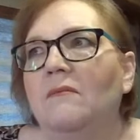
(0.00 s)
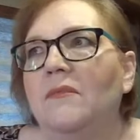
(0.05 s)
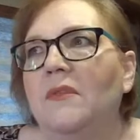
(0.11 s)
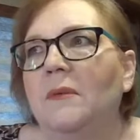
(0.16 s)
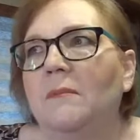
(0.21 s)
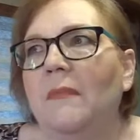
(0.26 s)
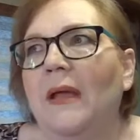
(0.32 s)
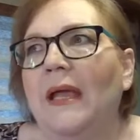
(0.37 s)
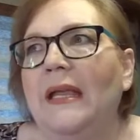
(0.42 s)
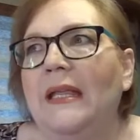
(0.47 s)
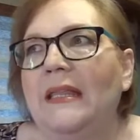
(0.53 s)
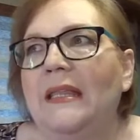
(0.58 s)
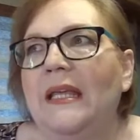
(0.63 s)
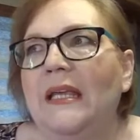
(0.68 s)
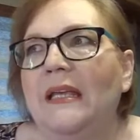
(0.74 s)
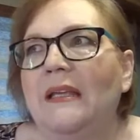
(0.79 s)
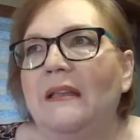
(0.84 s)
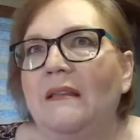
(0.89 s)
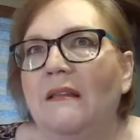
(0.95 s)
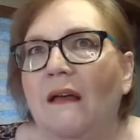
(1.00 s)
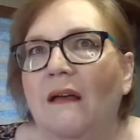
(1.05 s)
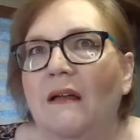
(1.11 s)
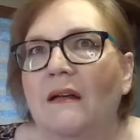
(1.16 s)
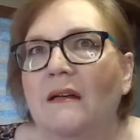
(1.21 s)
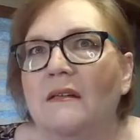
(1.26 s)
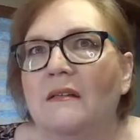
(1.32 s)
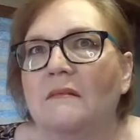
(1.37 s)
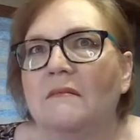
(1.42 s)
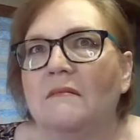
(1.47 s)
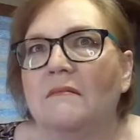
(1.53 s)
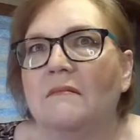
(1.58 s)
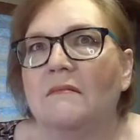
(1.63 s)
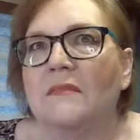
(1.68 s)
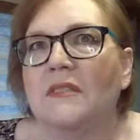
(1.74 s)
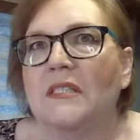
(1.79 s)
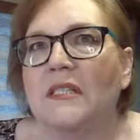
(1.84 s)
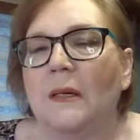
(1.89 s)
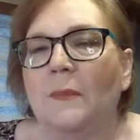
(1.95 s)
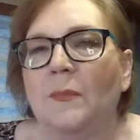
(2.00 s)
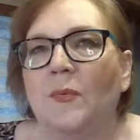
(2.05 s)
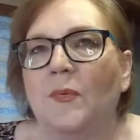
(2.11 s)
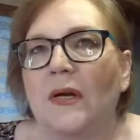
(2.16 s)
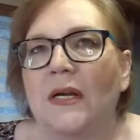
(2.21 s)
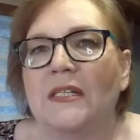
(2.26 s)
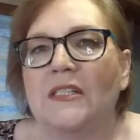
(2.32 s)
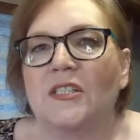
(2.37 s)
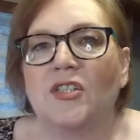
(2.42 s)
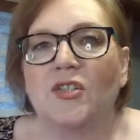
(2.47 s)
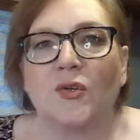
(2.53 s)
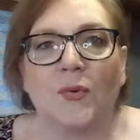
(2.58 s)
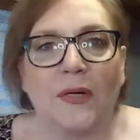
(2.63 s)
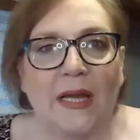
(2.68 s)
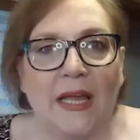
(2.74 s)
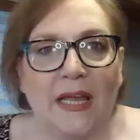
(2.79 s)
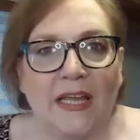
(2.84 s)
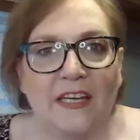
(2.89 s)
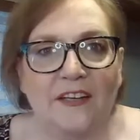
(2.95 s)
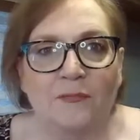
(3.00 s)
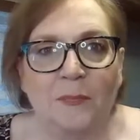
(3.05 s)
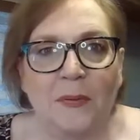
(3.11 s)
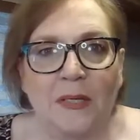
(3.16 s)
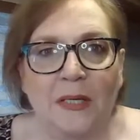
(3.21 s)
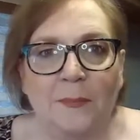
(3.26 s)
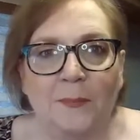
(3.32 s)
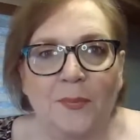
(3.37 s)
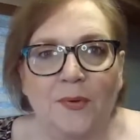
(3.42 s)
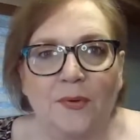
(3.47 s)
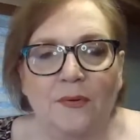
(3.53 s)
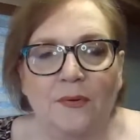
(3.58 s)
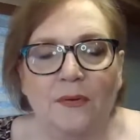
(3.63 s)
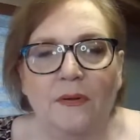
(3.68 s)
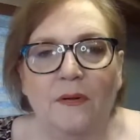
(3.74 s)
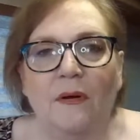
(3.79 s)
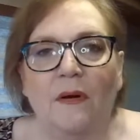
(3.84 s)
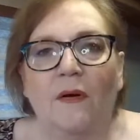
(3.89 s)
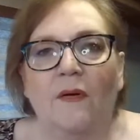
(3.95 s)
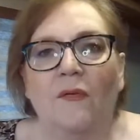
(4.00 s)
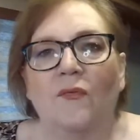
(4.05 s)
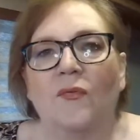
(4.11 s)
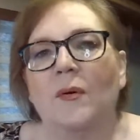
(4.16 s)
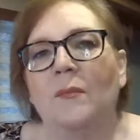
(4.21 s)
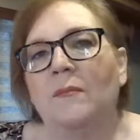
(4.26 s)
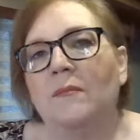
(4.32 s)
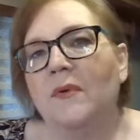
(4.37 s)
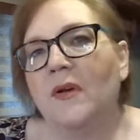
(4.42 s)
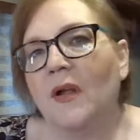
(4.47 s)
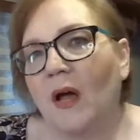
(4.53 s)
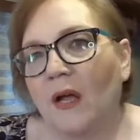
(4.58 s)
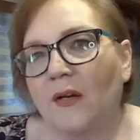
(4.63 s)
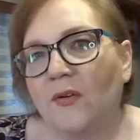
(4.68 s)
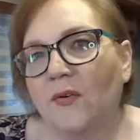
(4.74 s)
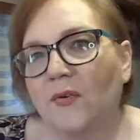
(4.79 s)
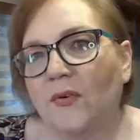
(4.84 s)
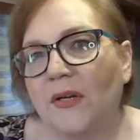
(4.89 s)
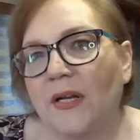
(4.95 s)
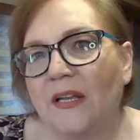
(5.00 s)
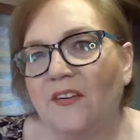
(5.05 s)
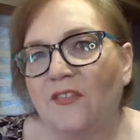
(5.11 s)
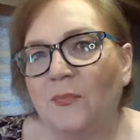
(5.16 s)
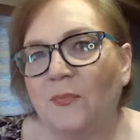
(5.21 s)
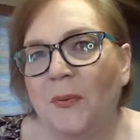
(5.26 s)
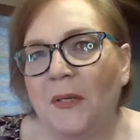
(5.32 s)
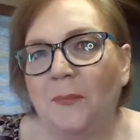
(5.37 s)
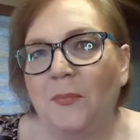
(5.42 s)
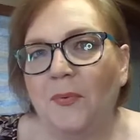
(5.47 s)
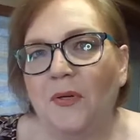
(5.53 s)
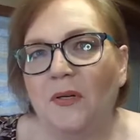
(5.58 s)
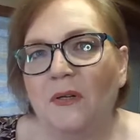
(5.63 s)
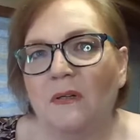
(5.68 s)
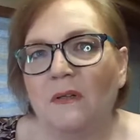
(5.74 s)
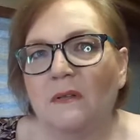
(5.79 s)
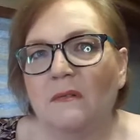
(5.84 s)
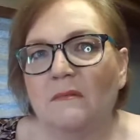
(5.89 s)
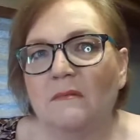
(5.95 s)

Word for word: the main thing that separates creative people from non creative people